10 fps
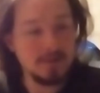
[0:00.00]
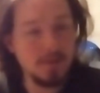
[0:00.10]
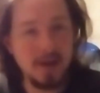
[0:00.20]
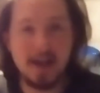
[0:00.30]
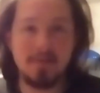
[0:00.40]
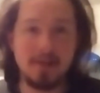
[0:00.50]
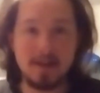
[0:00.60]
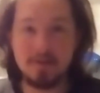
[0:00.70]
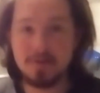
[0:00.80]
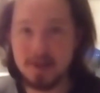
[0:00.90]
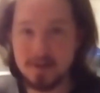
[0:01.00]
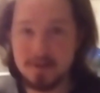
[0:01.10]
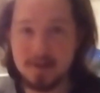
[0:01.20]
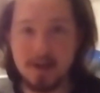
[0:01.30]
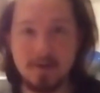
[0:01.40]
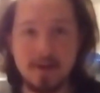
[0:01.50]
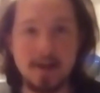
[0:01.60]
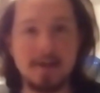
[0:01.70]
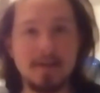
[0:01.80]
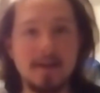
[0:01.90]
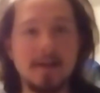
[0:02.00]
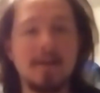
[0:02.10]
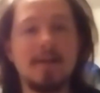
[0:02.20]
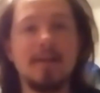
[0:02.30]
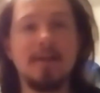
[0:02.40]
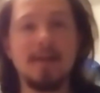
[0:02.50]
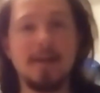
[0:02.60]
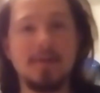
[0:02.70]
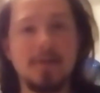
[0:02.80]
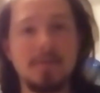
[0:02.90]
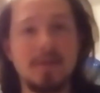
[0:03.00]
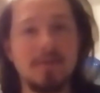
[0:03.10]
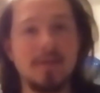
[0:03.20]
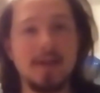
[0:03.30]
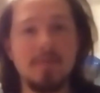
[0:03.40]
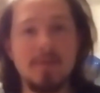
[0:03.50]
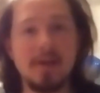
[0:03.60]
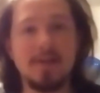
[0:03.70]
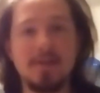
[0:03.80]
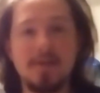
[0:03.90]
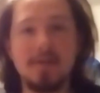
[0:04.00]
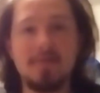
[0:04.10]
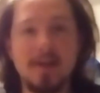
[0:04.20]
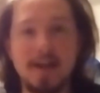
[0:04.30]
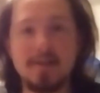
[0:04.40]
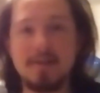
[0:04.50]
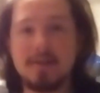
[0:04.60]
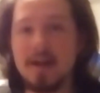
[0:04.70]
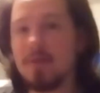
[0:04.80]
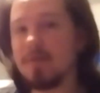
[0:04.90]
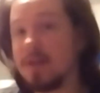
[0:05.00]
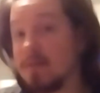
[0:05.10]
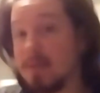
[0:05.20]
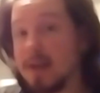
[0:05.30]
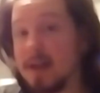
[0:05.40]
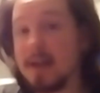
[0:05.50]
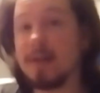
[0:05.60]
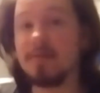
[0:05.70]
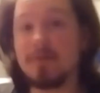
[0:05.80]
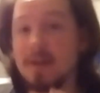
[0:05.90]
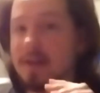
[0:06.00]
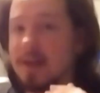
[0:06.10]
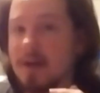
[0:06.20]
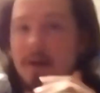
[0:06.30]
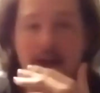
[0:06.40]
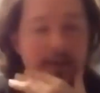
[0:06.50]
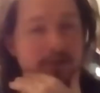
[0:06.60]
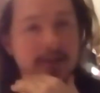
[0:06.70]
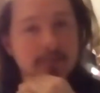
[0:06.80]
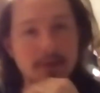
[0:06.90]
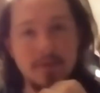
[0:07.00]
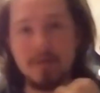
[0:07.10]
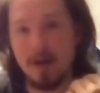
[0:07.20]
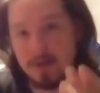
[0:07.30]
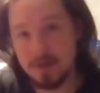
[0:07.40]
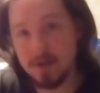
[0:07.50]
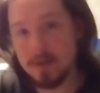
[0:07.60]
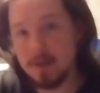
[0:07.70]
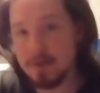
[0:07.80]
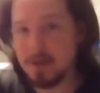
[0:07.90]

We can have like a little testing area in there in terms of the mini ceiling fans. It's not really big. It's really low, actually. But I'll see that.